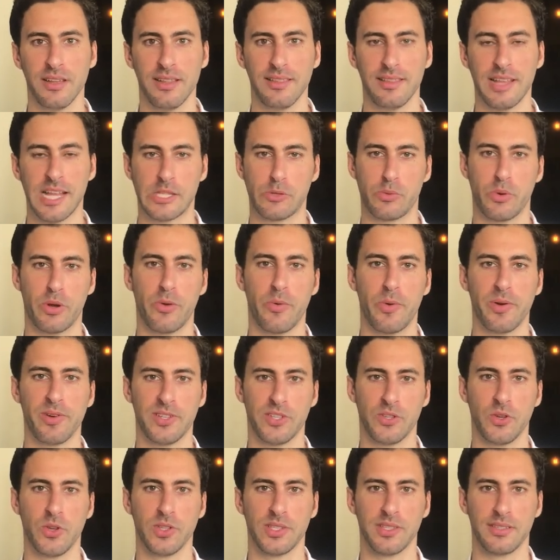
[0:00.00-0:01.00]
and that's where
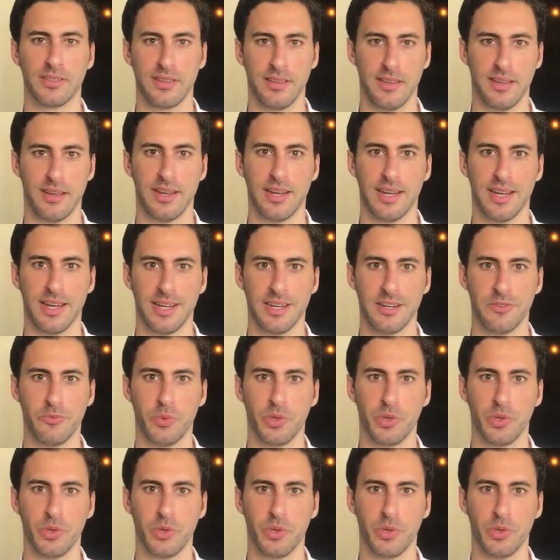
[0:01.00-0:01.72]
results uh,